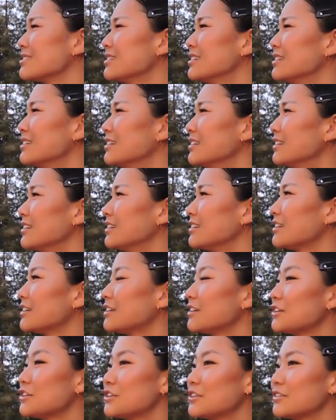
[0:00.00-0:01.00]

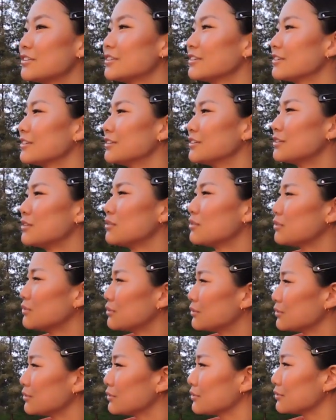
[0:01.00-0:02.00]

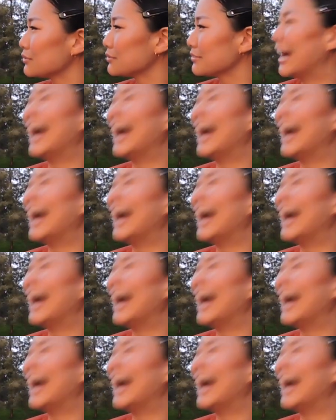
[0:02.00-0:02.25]
[no speech]